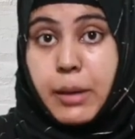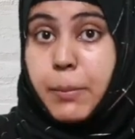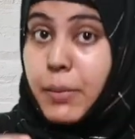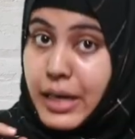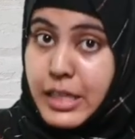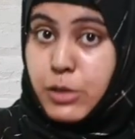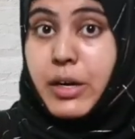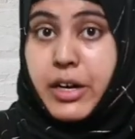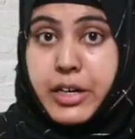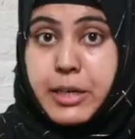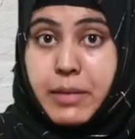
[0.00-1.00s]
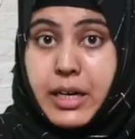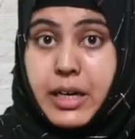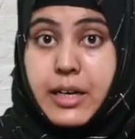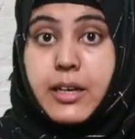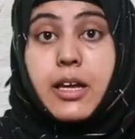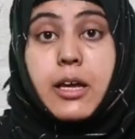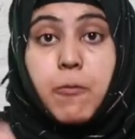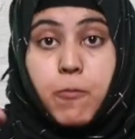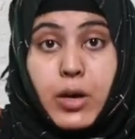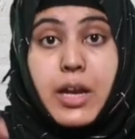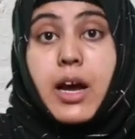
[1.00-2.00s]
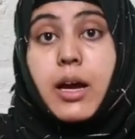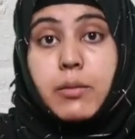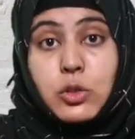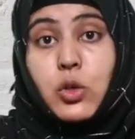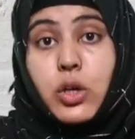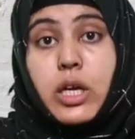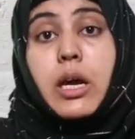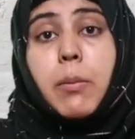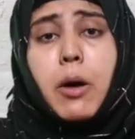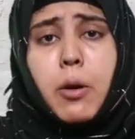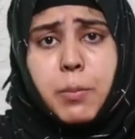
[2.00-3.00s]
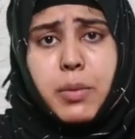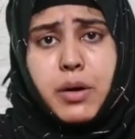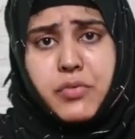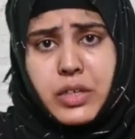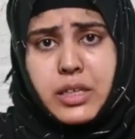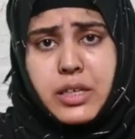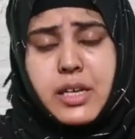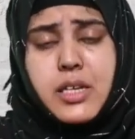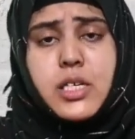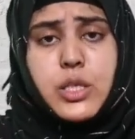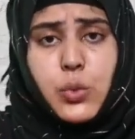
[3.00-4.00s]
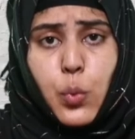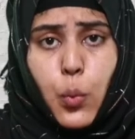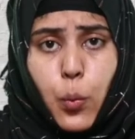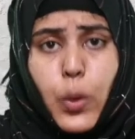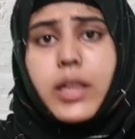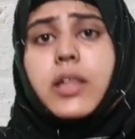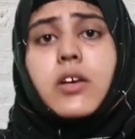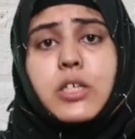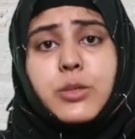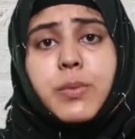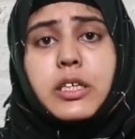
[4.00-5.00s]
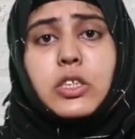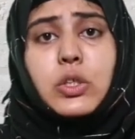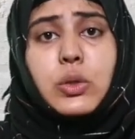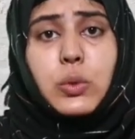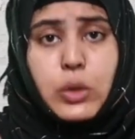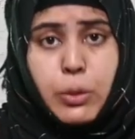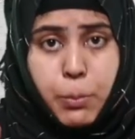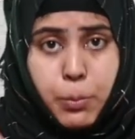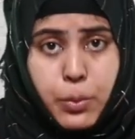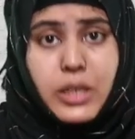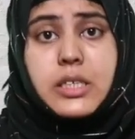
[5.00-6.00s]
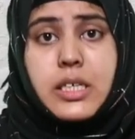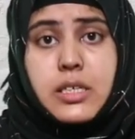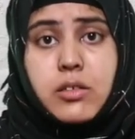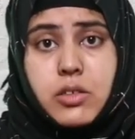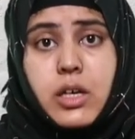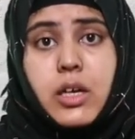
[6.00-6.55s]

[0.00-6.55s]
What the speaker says: Please bear in mind, when I am talking about perfect tense with respect to the present